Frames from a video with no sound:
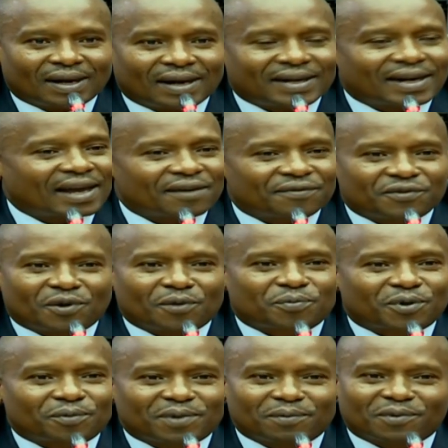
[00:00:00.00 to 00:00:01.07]
and I have no
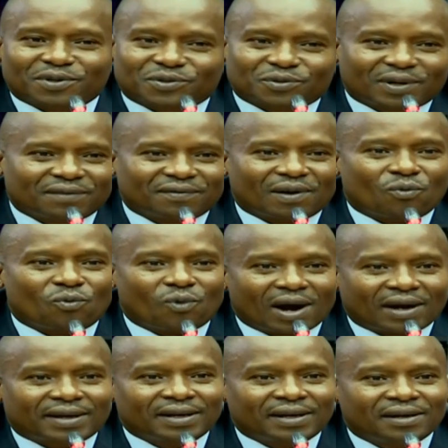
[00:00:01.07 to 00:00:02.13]
problem whatsoever
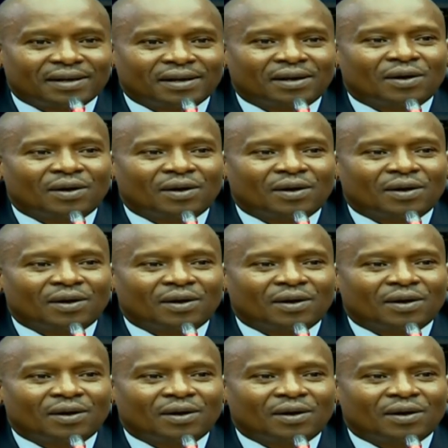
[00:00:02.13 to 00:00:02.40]
working